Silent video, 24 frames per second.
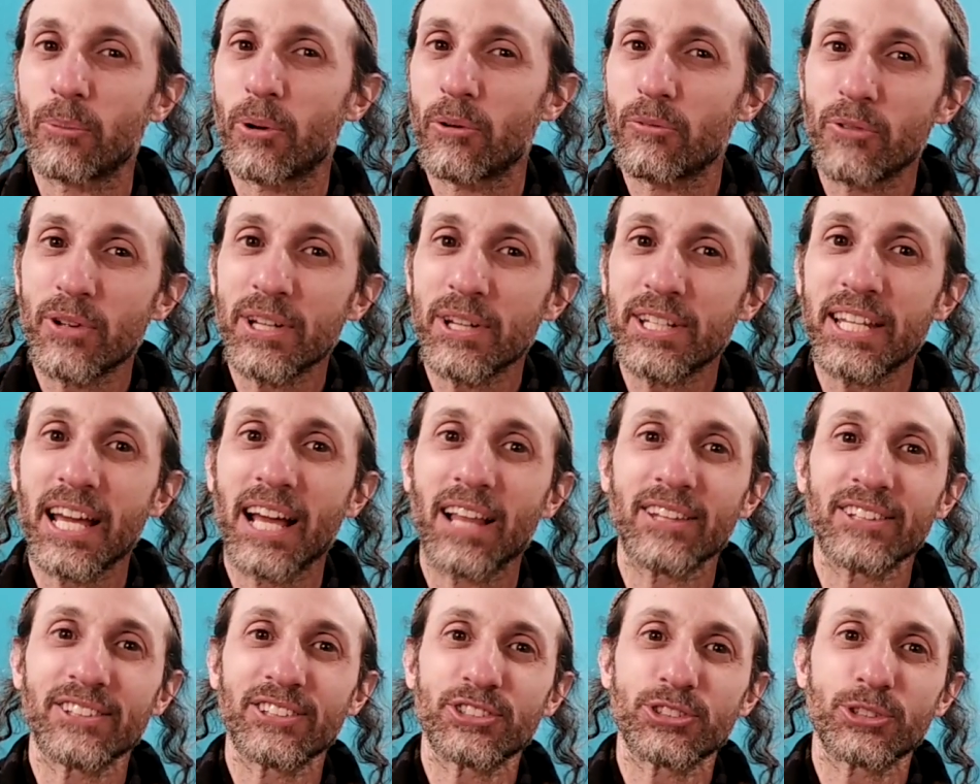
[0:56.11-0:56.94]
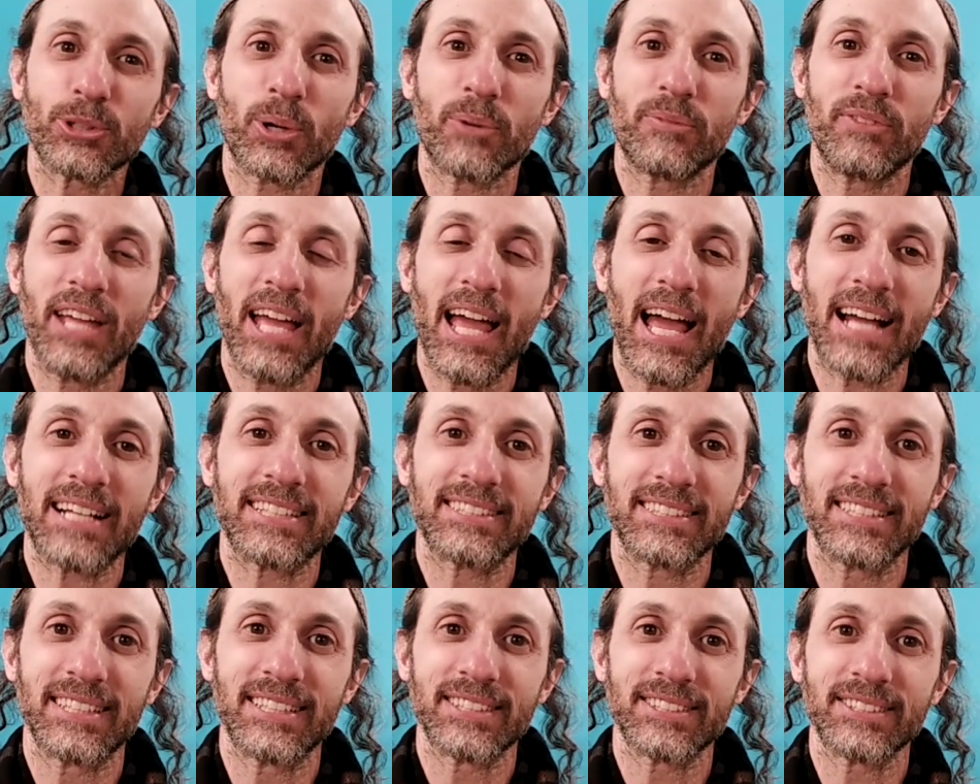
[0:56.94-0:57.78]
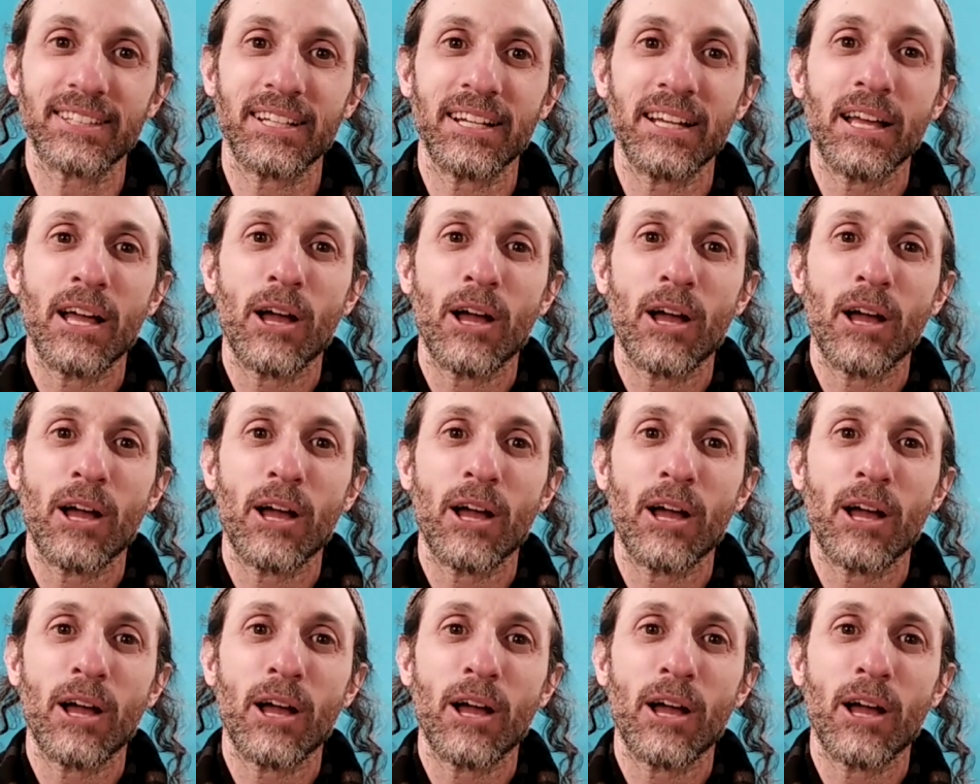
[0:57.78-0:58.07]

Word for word: we're retelling the story of the Exodus.